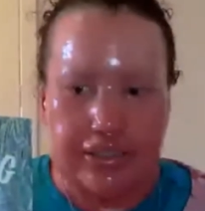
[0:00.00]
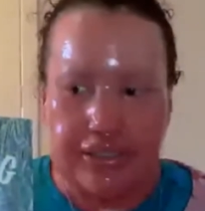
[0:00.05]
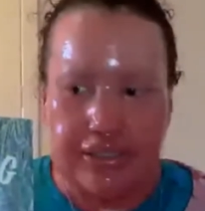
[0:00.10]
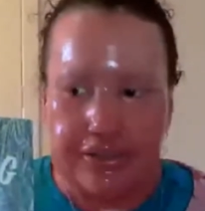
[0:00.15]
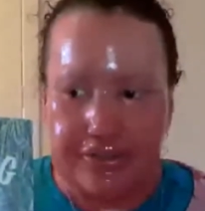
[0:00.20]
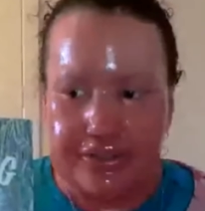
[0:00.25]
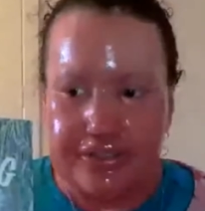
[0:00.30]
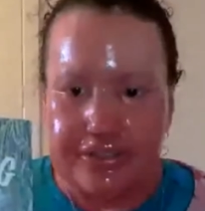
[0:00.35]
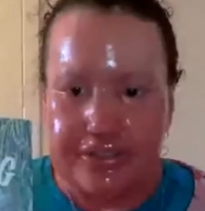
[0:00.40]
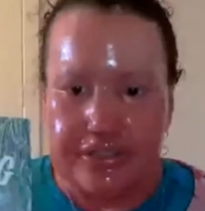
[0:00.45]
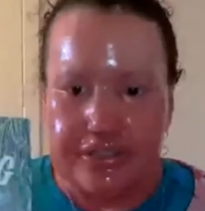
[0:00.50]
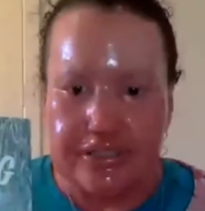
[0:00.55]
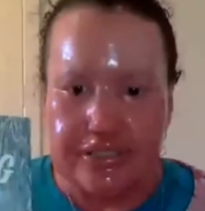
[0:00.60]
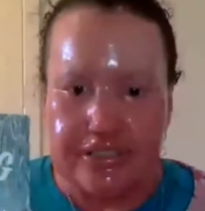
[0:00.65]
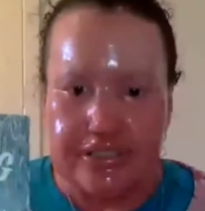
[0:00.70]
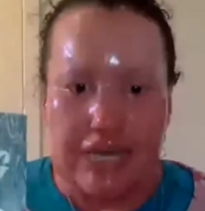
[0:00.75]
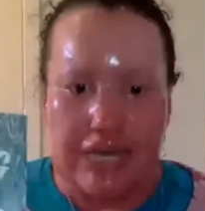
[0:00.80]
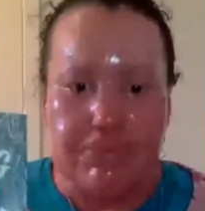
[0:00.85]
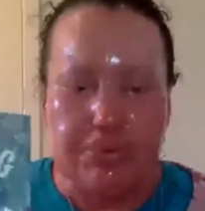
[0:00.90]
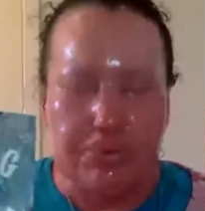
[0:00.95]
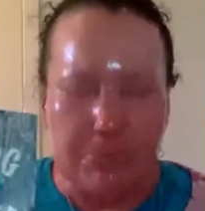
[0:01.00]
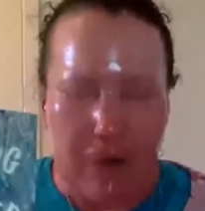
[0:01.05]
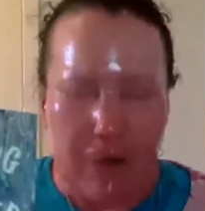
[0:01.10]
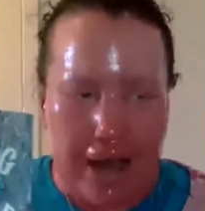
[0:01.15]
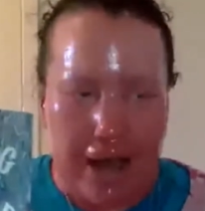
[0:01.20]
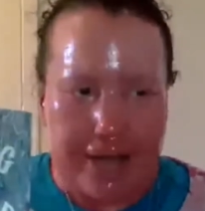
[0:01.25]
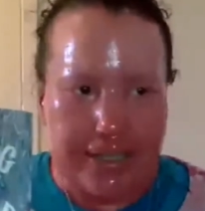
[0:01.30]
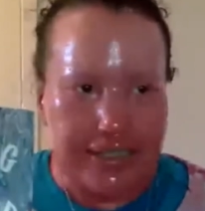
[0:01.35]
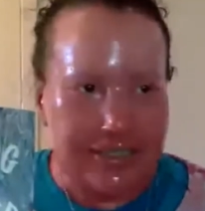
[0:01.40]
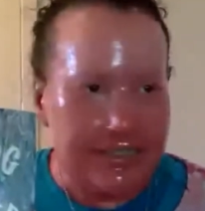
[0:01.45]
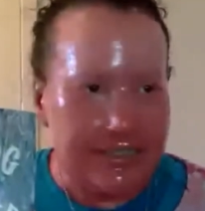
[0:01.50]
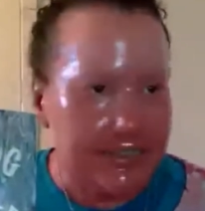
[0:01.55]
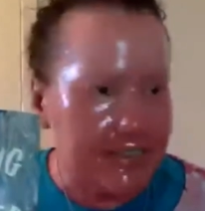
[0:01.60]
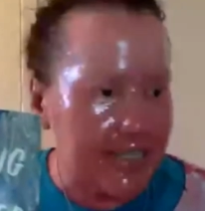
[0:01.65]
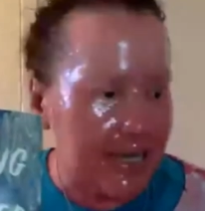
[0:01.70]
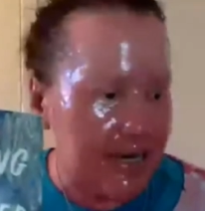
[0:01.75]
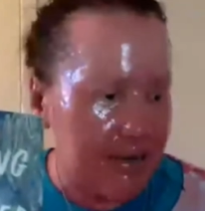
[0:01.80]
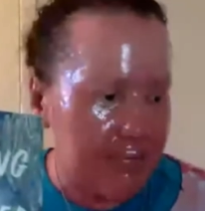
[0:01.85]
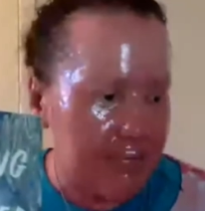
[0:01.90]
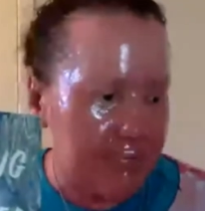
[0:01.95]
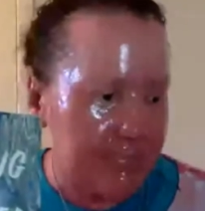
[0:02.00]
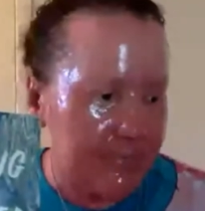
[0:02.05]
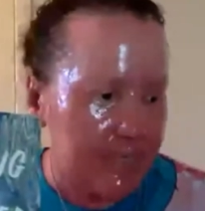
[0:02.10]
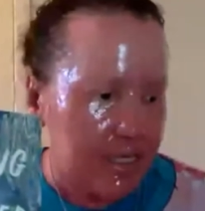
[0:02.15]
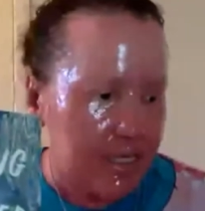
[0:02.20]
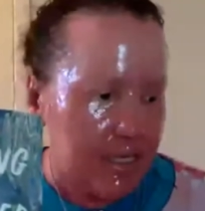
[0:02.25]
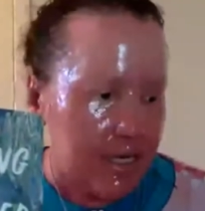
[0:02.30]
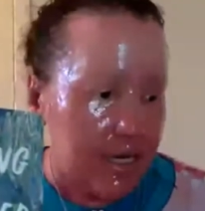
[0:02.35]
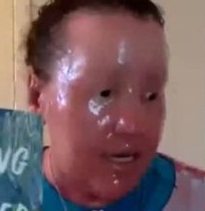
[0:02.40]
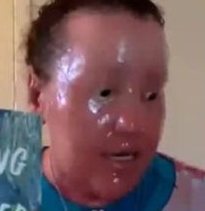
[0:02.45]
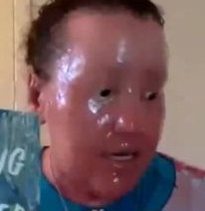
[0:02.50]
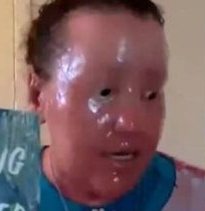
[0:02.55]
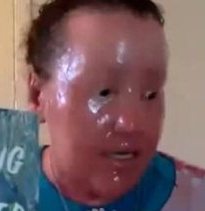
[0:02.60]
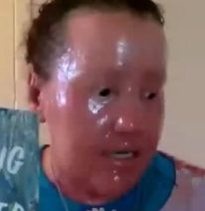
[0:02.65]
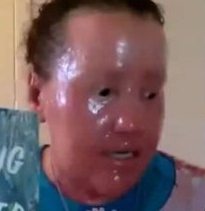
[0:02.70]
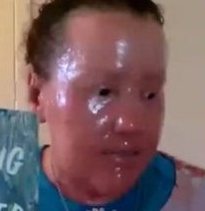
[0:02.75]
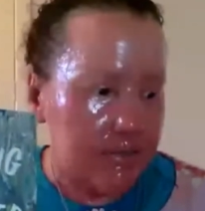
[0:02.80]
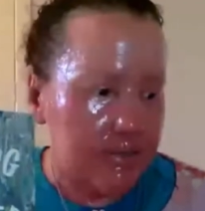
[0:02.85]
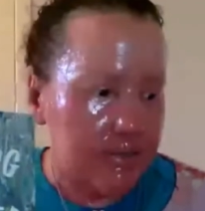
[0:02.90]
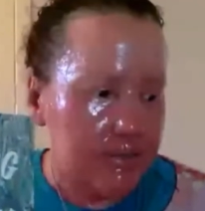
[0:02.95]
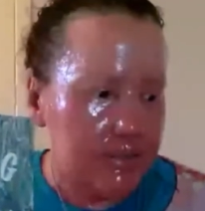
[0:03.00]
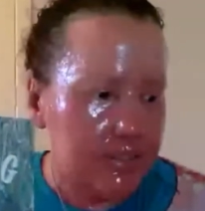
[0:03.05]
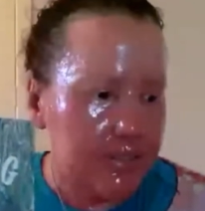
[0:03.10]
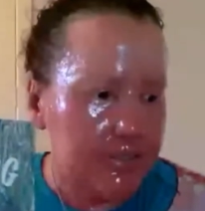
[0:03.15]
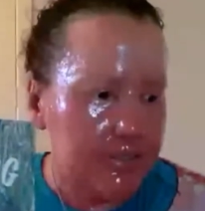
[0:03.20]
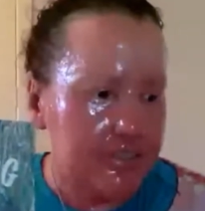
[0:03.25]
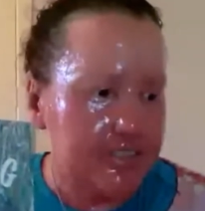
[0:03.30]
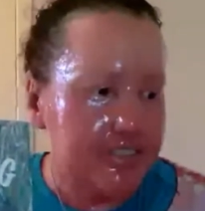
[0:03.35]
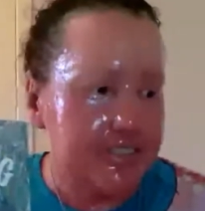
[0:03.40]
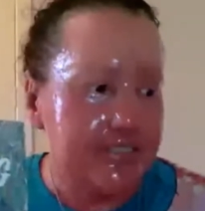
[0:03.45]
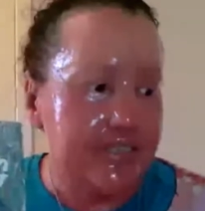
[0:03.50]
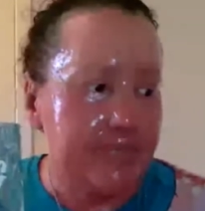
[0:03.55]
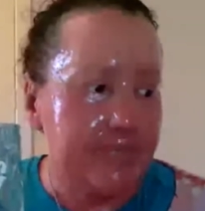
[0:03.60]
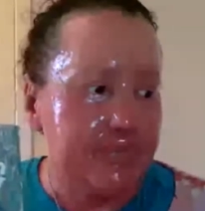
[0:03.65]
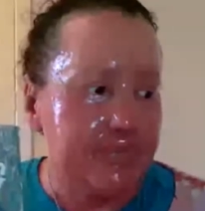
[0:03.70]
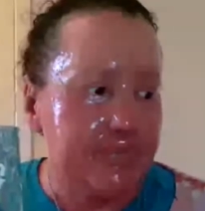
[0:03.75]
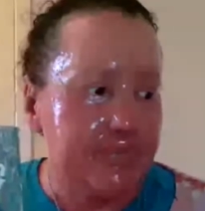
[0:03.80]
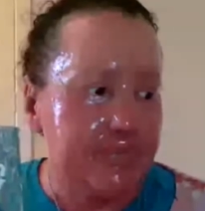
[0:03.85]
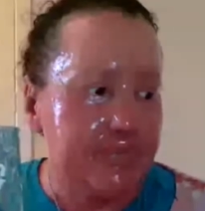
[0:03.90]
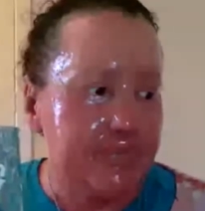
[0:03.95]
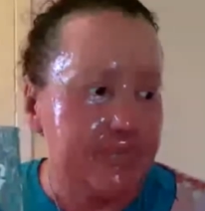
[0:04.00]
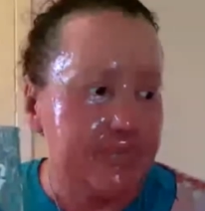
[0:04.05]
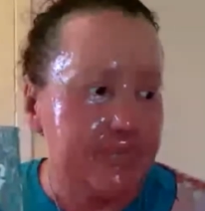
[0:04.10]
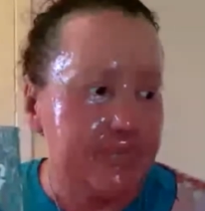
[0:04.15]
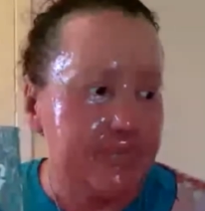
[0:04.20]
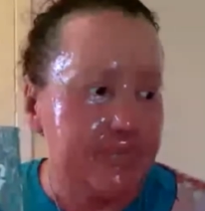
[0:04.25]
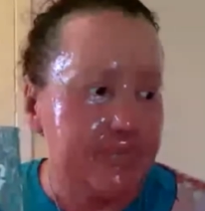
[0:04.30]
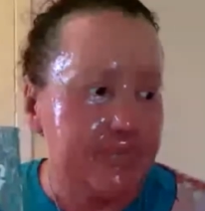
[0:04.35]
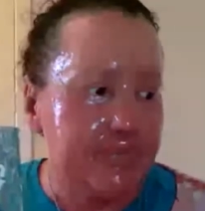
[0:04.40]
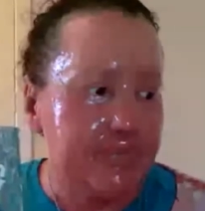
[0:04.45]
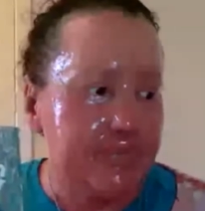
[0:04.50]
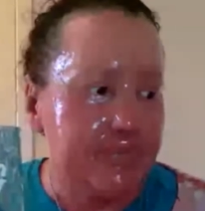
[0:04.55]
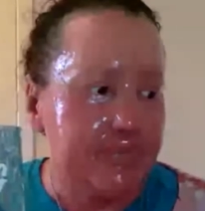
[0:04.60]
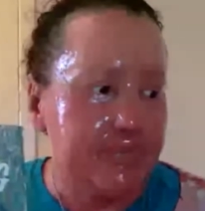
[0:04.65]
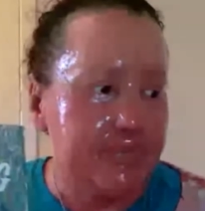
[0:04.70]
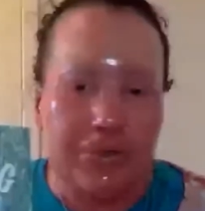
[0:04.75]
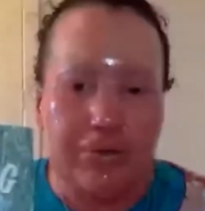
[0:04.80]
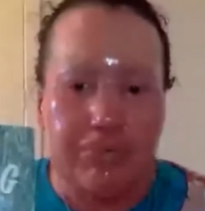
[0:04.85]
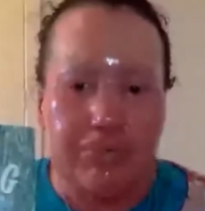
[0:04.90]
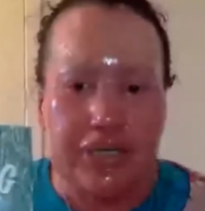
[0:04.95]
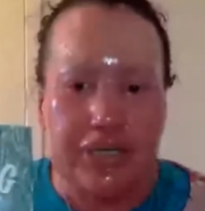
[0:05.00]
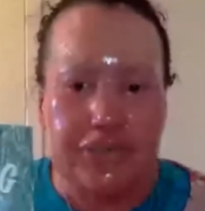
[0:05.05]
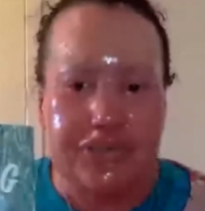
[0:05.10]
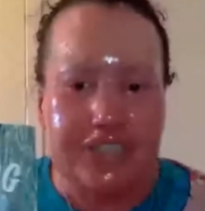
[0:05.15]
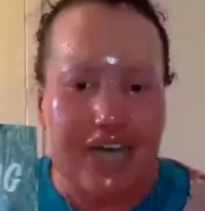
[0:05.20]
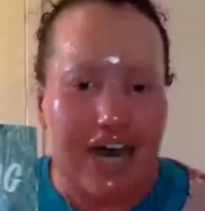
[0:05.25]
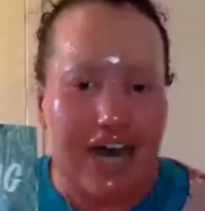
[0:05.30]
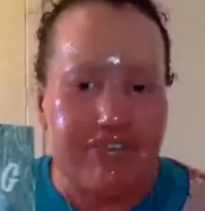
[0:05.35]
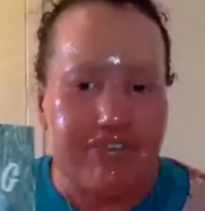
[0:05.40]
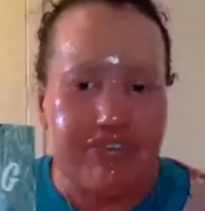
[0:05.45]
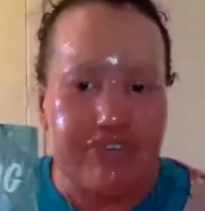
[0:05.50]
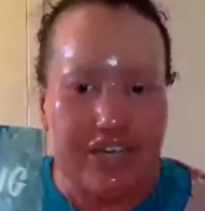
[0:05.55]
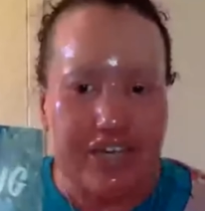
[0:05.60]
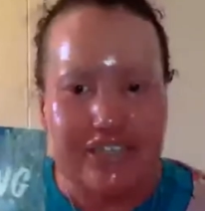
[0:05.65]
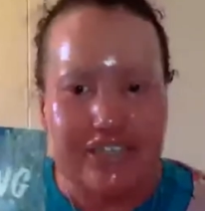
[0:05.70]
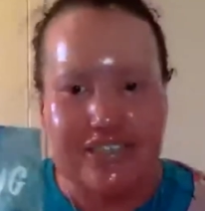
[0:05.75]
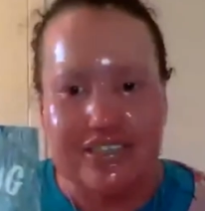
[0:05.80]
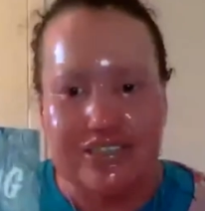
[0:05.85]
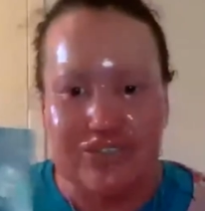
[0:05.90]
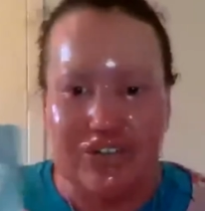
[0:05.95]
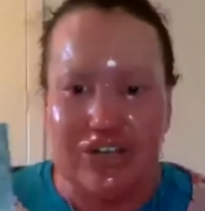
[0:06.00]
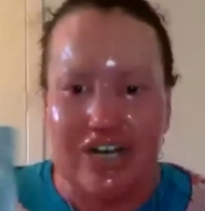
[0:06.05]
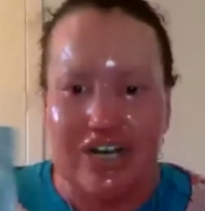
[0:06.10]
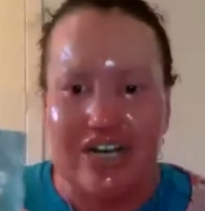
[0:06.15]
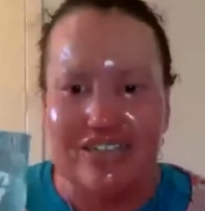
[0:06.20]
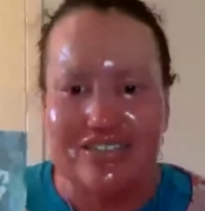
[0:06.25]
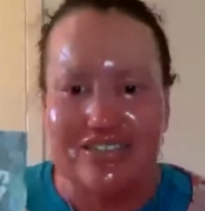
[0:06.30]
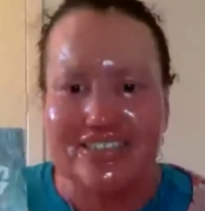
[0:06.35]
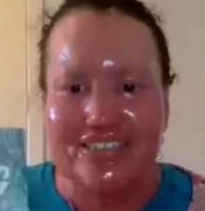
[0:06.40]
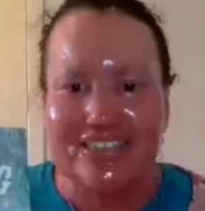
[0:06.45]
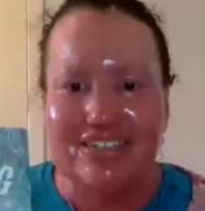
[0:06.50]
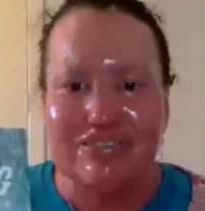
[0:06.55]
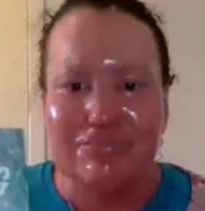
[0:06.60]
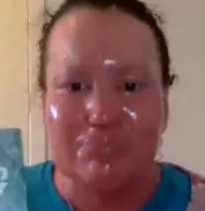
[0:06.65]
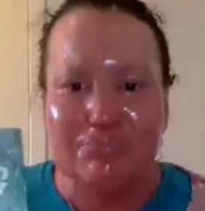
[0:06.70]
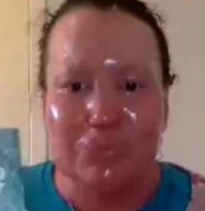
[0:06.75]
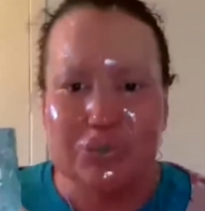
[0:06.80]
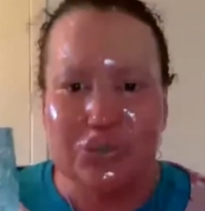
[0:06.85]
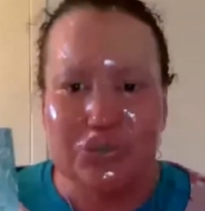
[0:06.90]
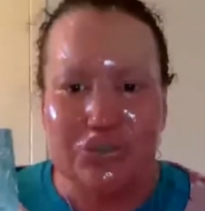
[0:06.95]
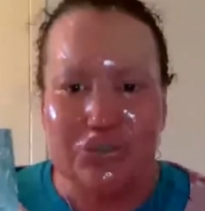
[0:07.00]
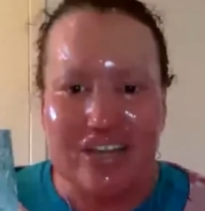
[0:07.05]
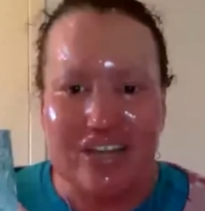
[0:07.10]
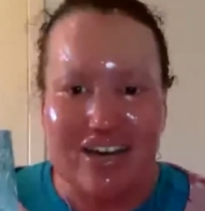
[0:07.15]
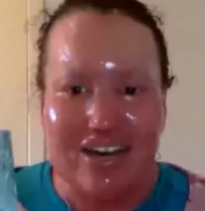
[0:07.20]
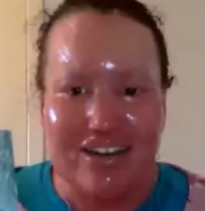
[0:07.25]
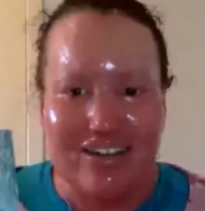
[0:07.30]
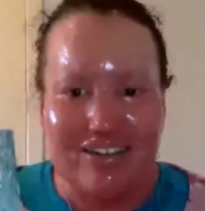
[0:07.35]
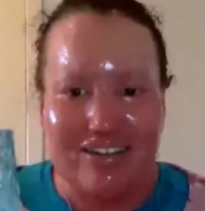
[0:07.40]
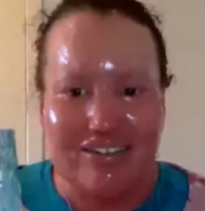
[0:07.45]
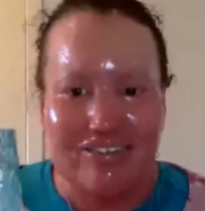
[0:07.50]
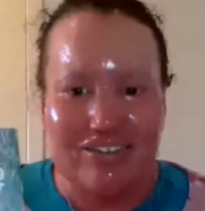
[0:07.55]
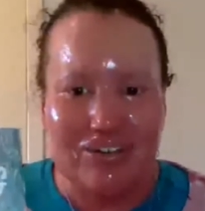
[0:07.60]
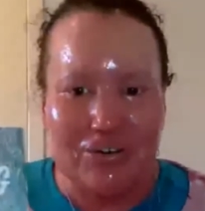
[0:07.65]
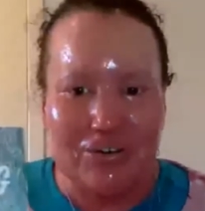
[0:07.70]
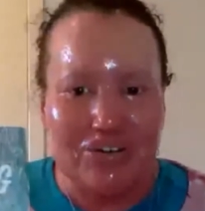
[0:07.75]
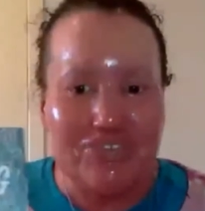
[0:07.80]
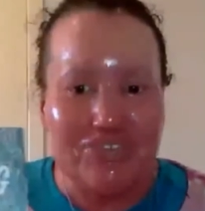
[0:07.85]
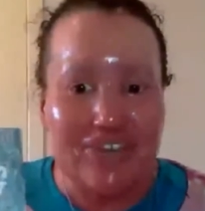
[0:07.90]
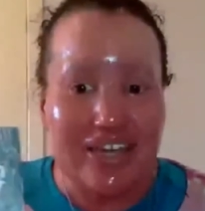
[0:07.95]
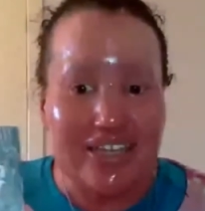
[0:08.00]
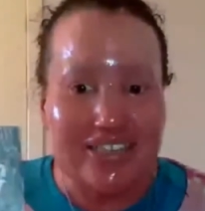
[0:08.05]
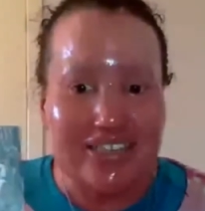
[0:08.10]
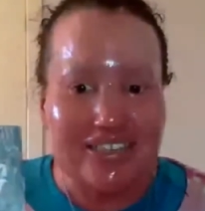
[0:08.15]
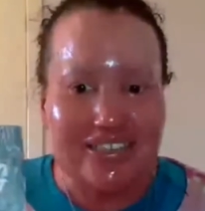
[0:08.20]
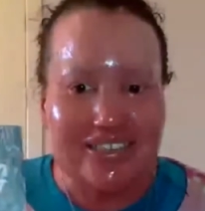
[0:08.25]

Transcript: disabled writers are, susceptible to be able to have events. It's very hard to sell books without, events.